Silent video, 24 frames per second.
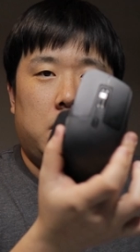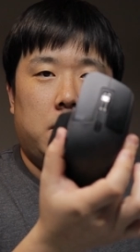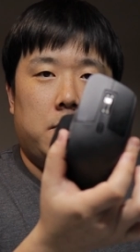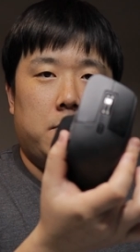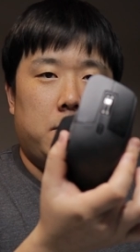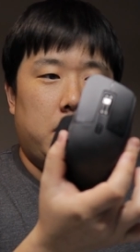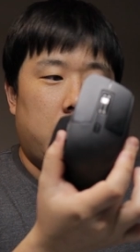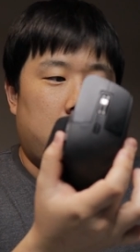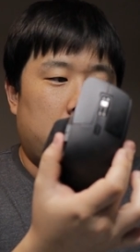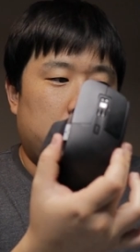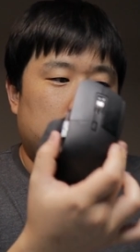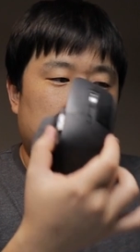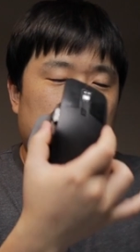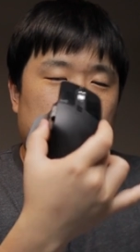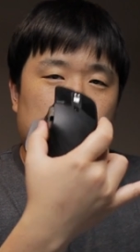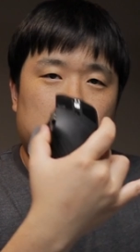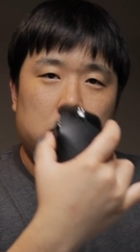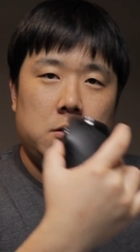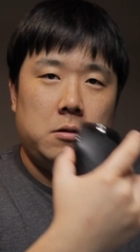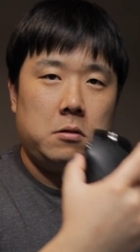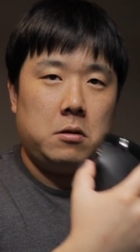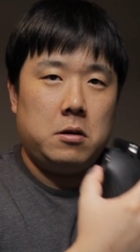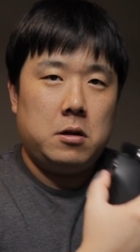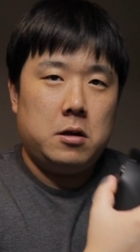mouse
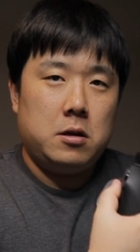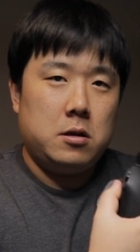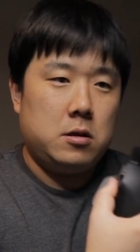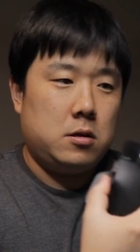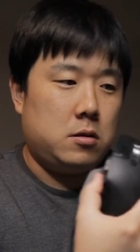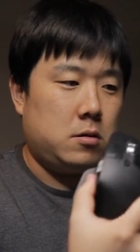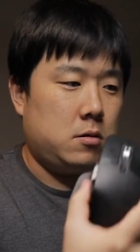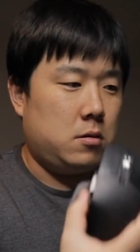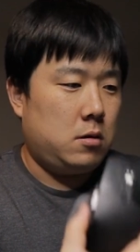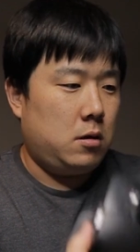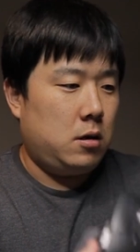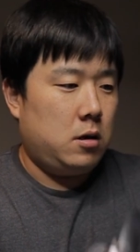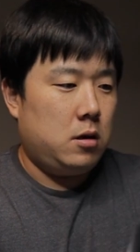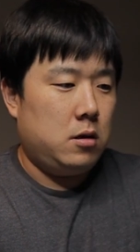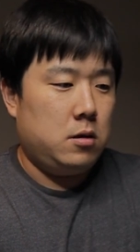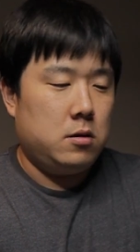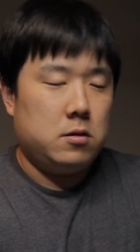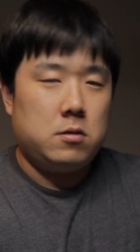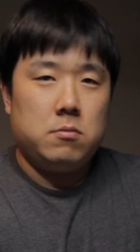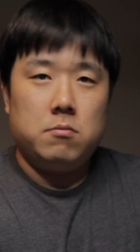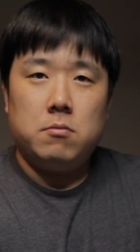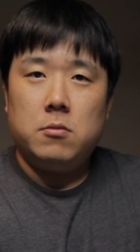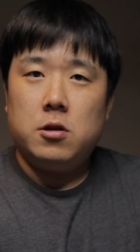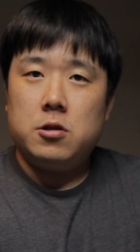is in
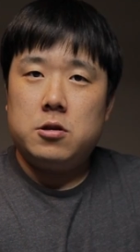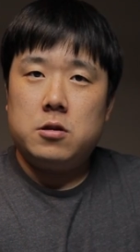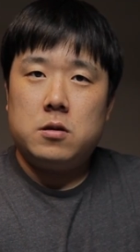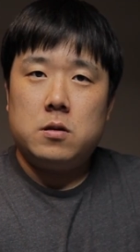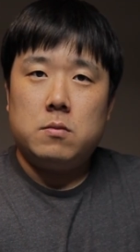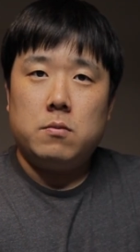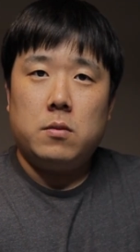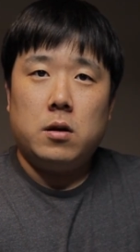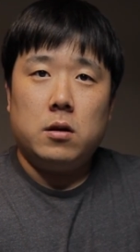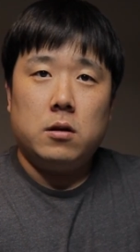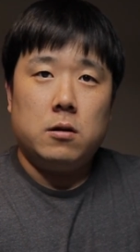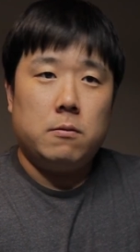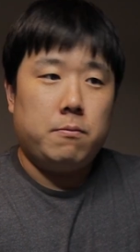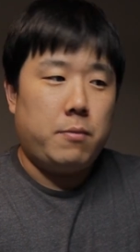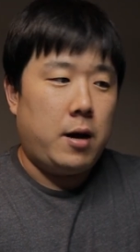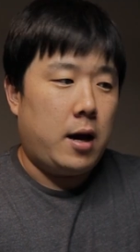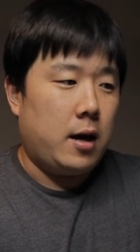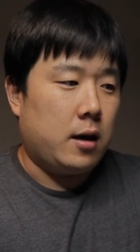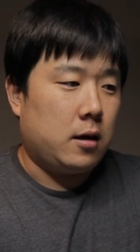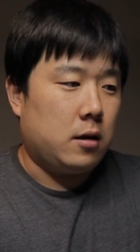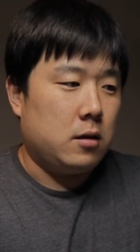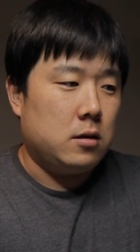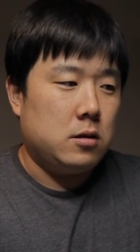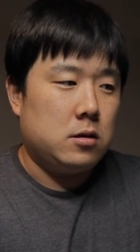much smaller
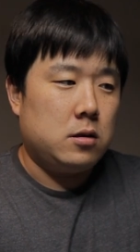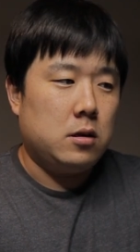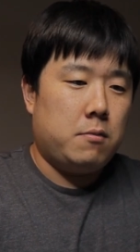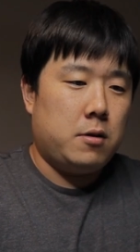package.